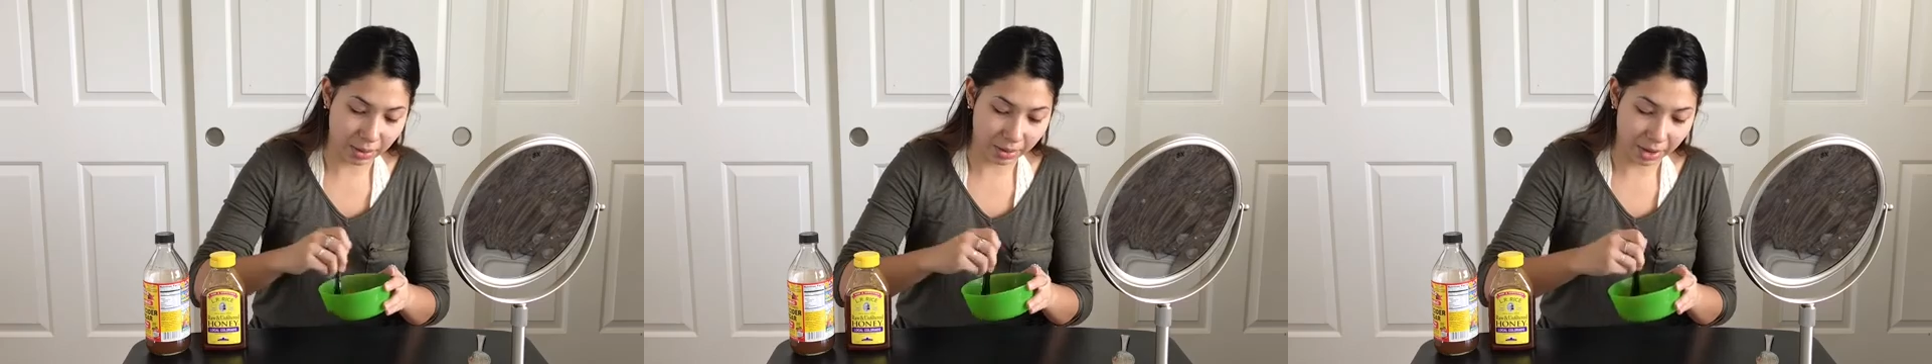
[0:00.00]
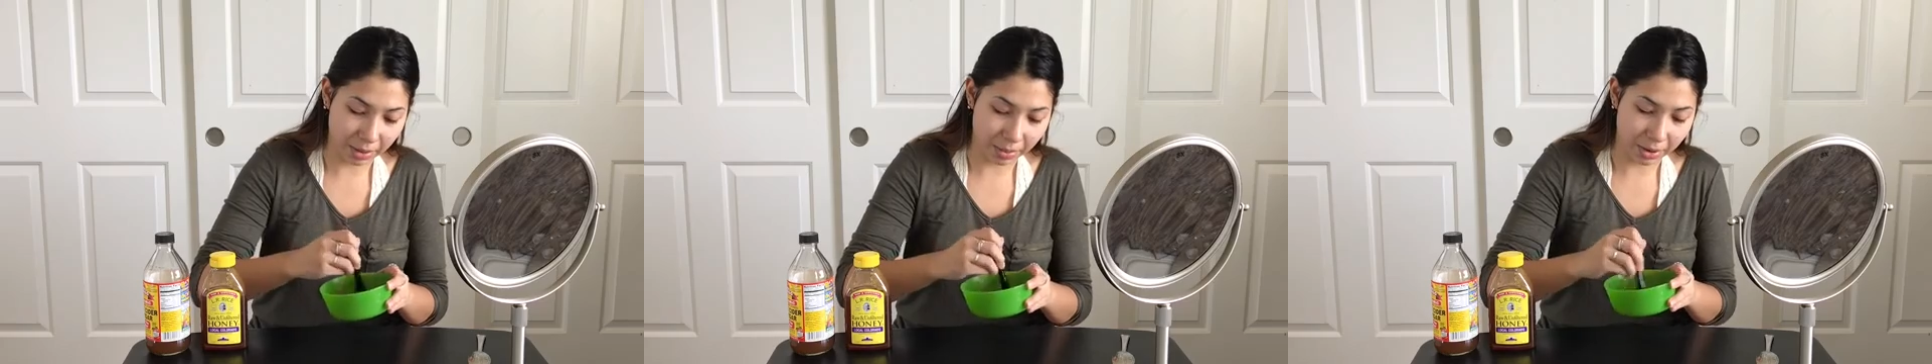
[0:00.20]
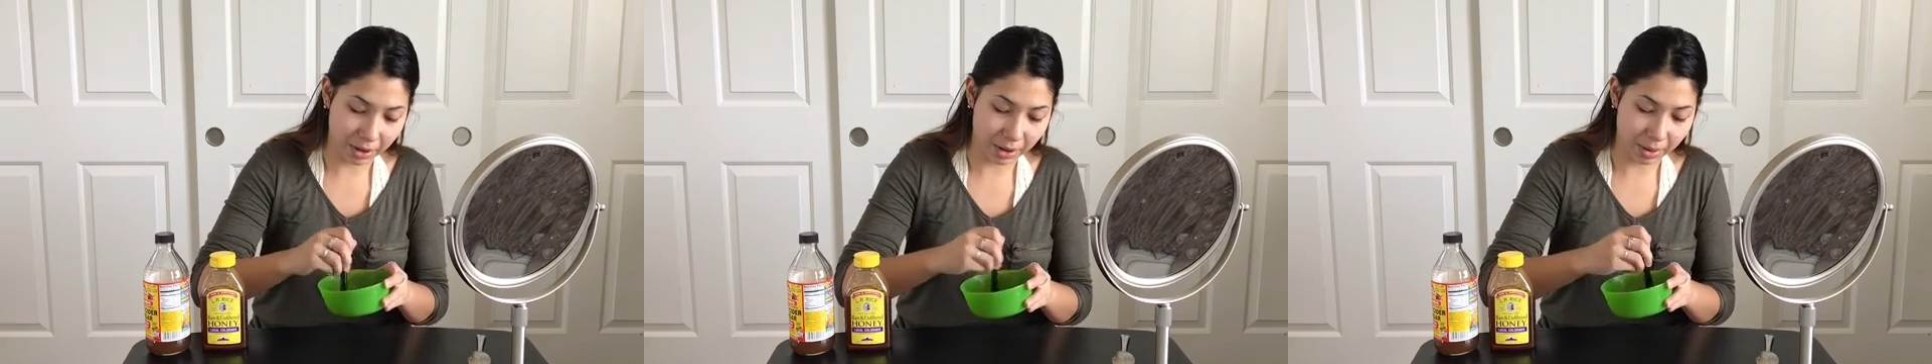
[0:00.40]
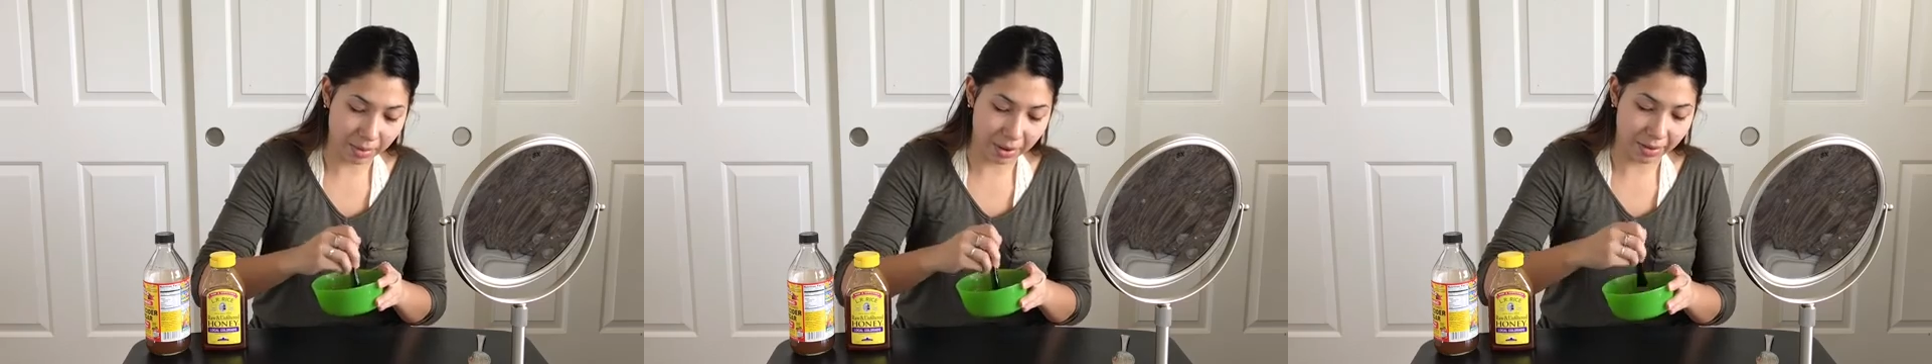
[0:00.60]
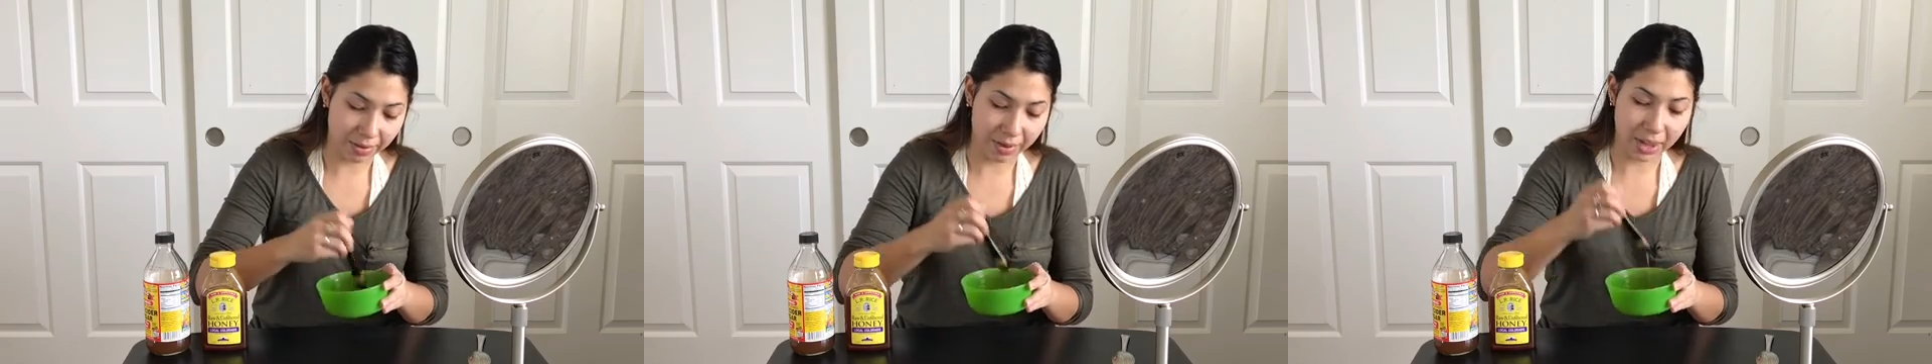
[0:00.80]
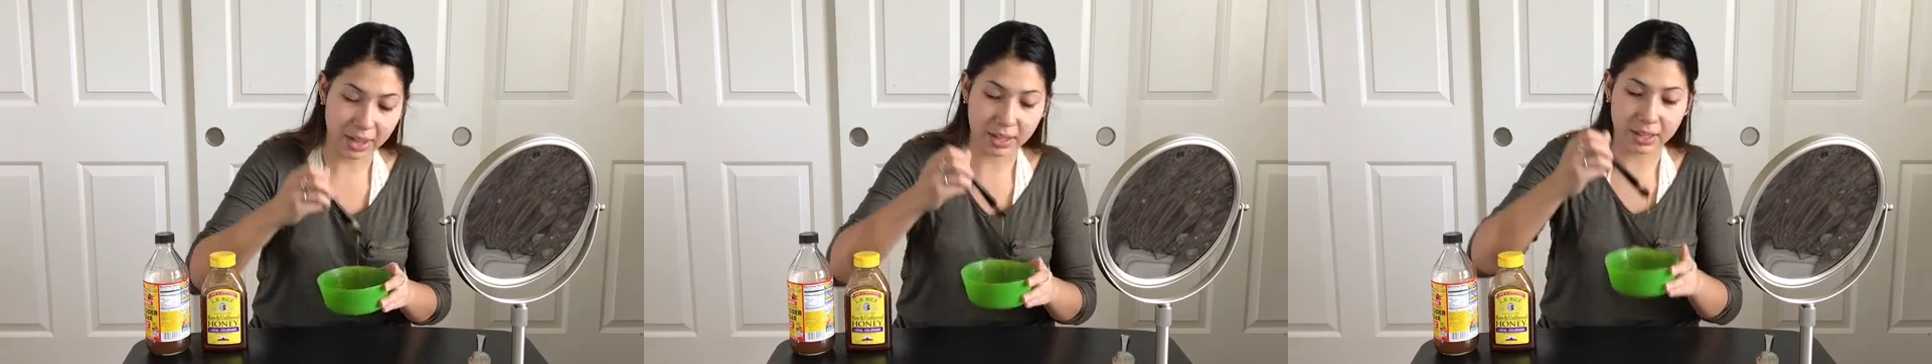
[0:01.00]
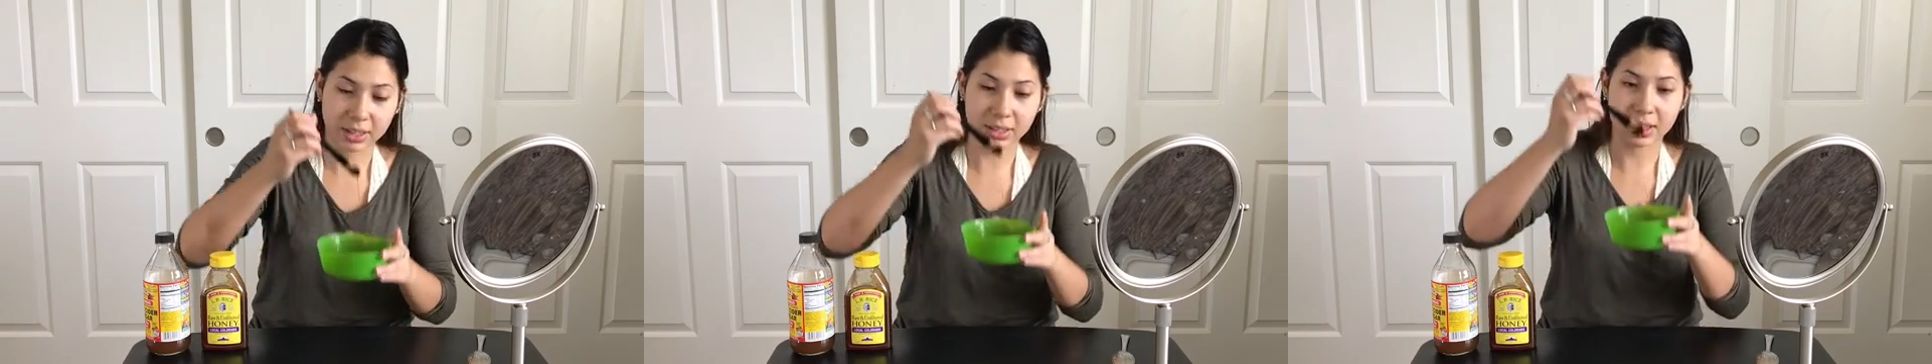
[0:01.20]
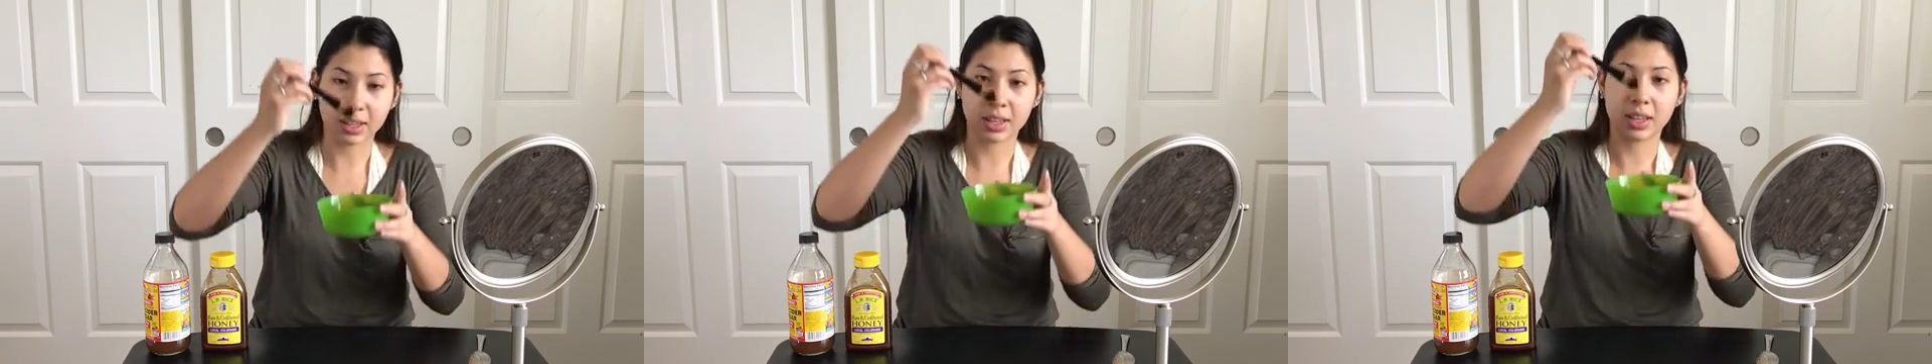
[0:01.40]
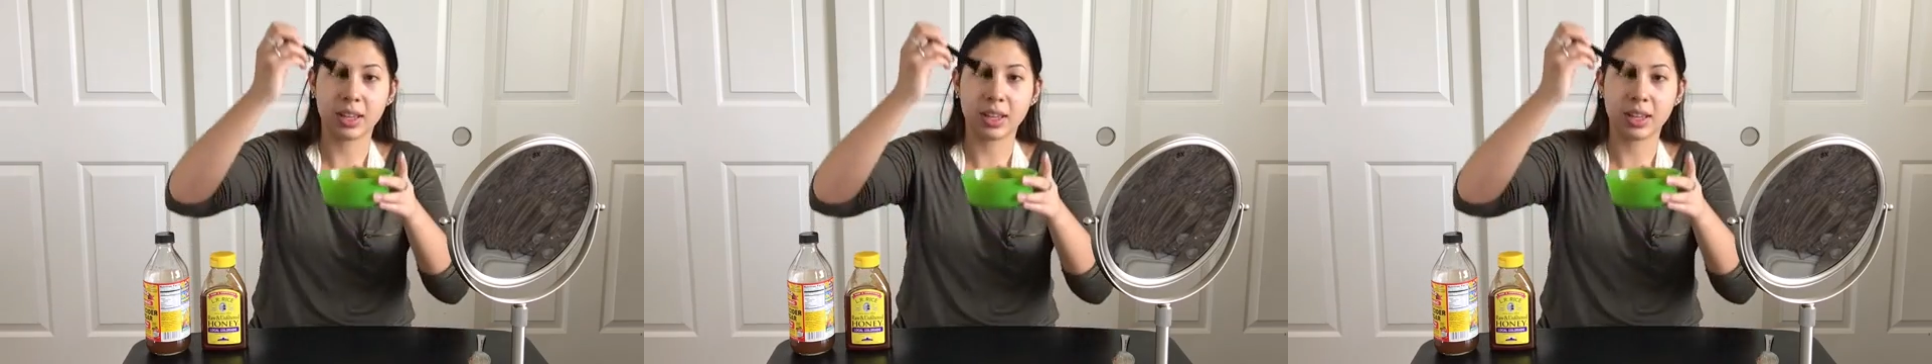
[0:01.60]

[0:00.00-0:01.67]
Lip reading: that when I put it on my face,